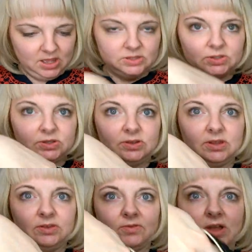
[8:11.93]
So and
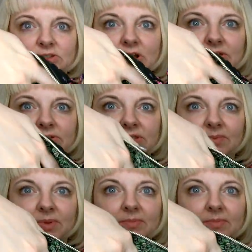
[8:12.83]
then you've got your other slip-in